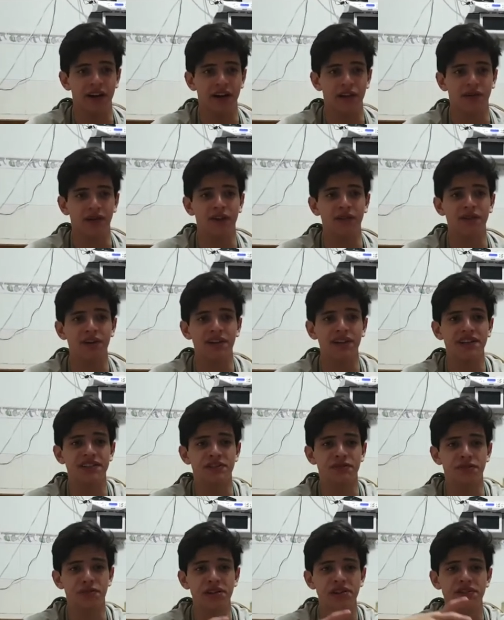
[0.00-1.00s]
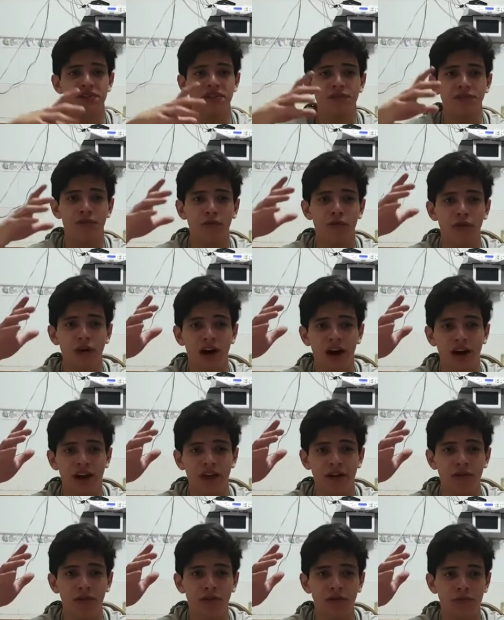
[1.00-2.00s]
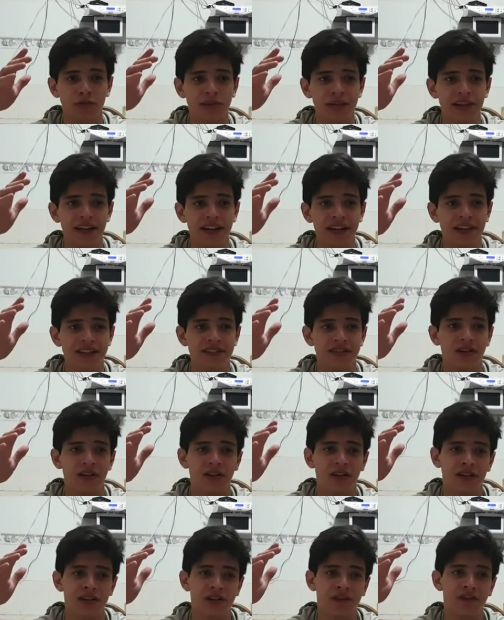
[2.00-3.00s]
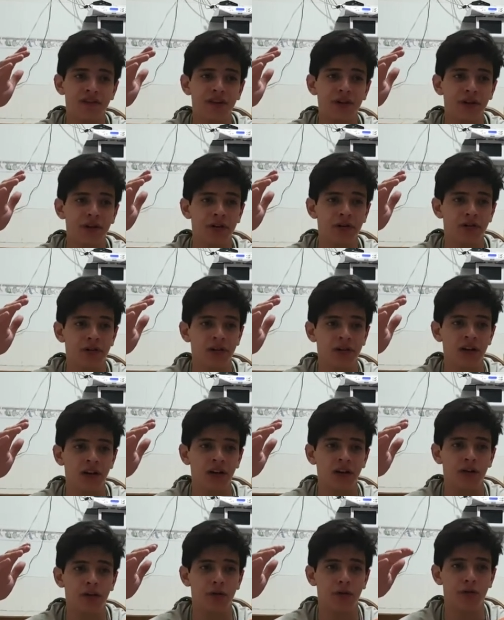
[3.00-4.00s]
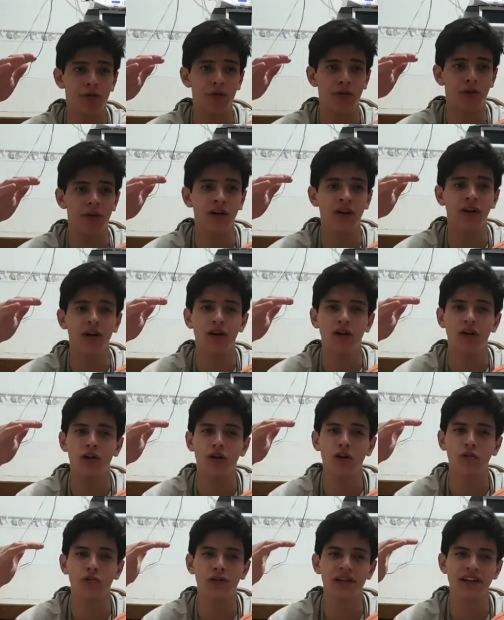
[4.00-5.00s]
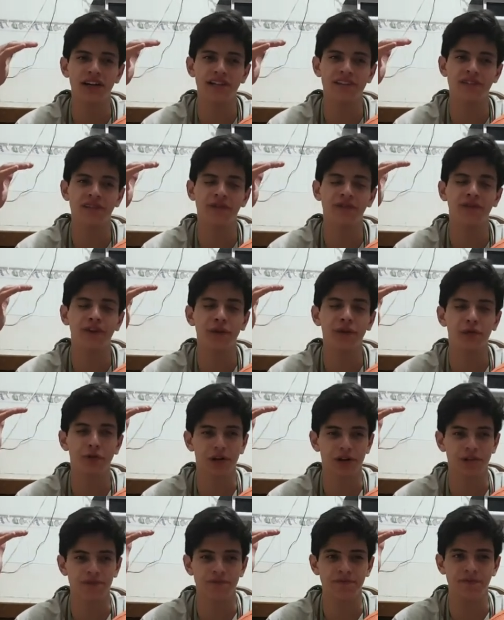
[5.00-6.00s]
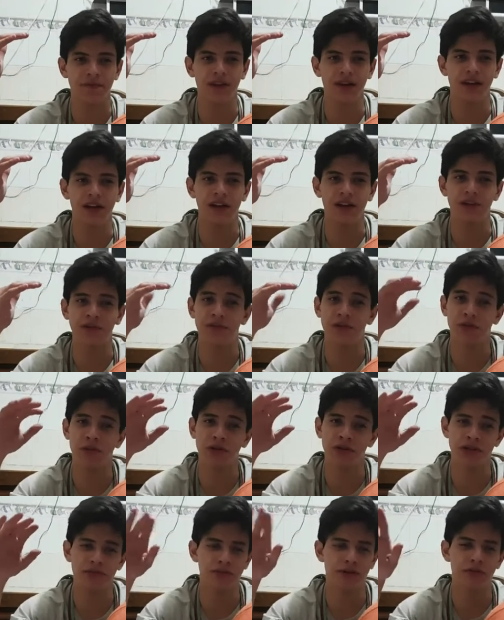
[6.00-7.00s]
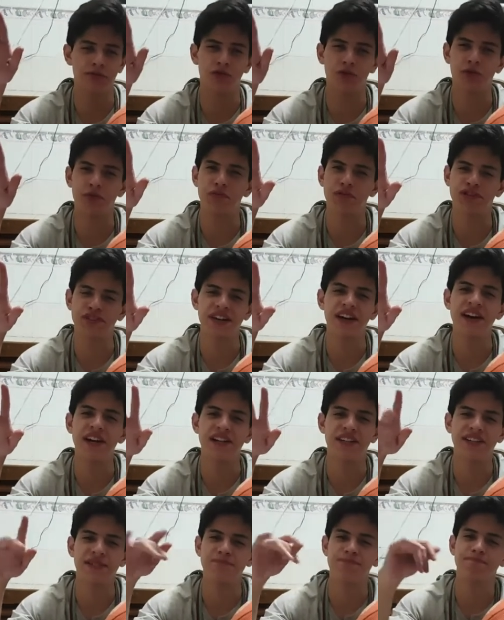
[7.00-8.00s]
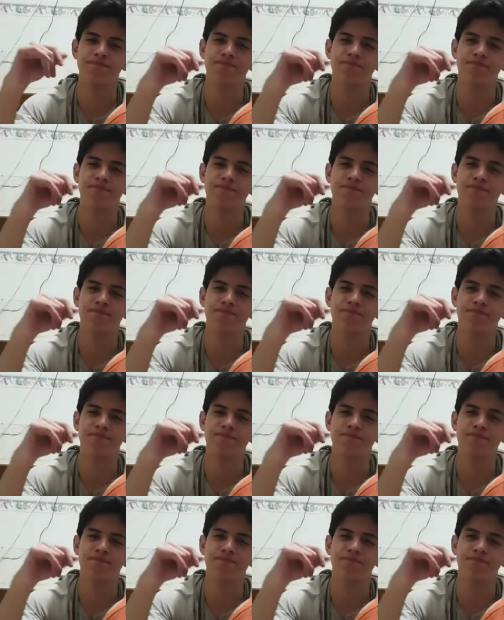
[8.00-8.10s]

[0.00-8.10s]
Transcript: Gravity is the reason why all planets are spherical or oblate spheroid, if you want to be more precise.